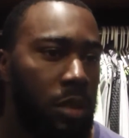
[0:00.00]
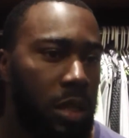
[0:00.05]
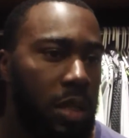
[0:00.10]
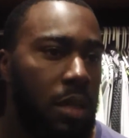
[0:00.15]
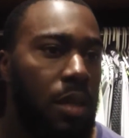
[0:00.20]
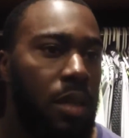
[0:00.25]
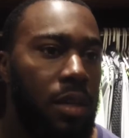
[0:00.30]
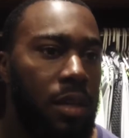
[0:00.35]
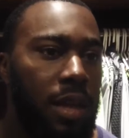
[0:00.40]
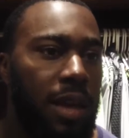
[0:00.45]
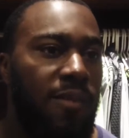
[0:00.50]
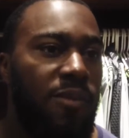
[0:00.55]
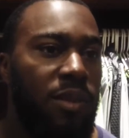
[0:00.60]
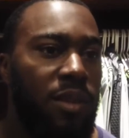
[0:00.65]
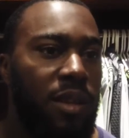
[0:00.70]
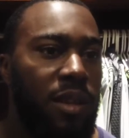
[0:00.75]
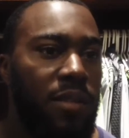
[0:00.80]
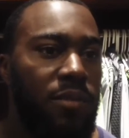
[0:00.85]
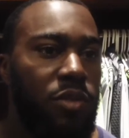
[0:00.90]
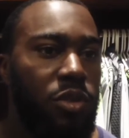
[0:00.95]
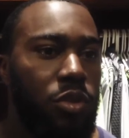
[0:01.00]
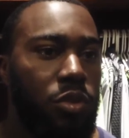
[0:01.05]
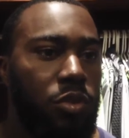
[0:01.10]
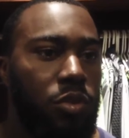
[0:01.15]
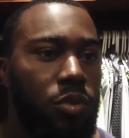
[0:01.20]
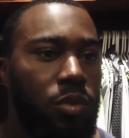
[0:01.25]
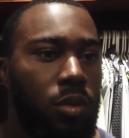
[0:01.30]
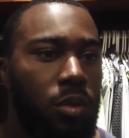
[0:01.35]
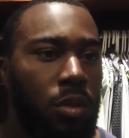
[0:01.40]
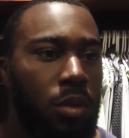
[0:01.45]
It, it definitely gives
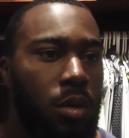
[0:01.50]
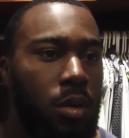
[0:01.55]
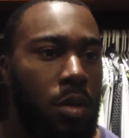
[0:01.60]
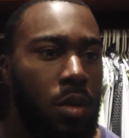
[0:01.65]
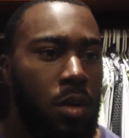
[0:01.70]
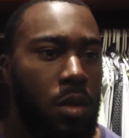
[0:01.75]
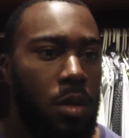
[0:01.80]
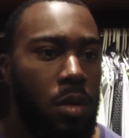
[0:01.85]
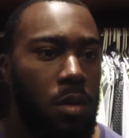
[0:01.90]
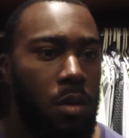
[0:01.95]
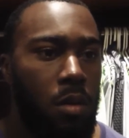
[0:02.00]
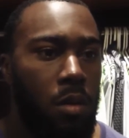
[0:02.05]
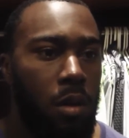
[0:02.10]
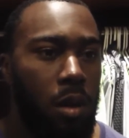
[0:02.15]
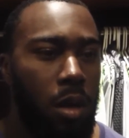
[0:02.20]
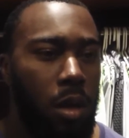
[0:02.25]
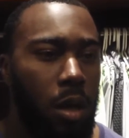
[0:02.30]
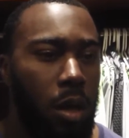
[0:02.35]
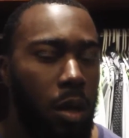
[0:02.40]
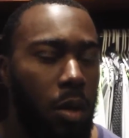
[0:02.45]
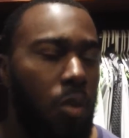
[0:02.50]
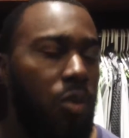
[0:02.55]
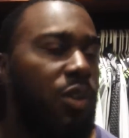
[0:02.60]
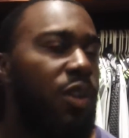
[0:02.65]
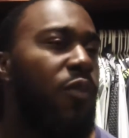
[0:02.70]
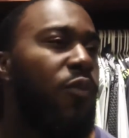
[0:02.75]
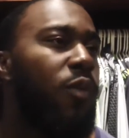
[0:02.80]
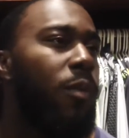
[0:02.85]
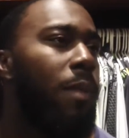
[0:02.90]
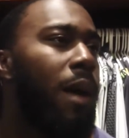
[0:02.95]
you a, a little
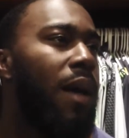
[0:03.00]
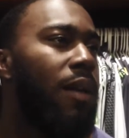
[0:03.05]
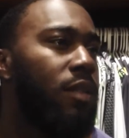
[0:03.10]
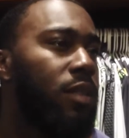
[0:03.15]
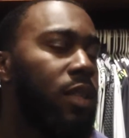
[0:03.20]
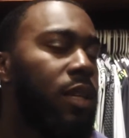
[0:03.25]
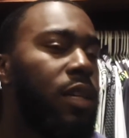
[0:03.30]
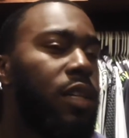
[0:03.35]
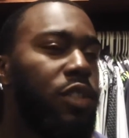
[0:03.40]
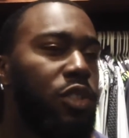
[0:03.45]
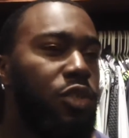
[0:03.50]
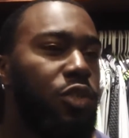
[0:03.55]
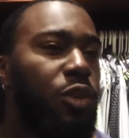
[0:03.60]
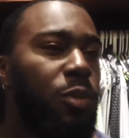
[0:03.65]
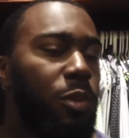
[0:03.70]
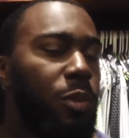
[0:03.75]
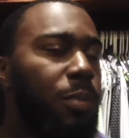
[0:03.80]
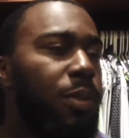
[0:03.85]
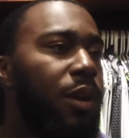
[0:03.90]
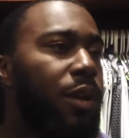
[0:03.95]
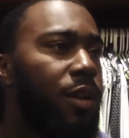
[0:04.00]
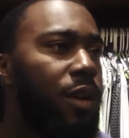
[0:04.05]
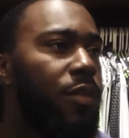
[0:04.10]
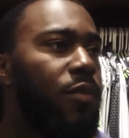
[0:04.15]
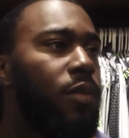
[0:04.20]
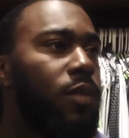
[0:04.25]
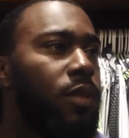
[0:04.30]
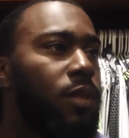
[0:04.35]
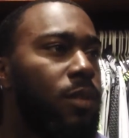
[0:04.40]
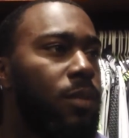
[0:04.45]
different mindset because you can prepare
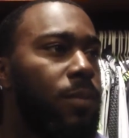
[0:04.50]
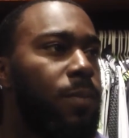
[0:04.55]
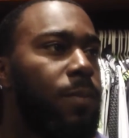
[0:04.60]
differently.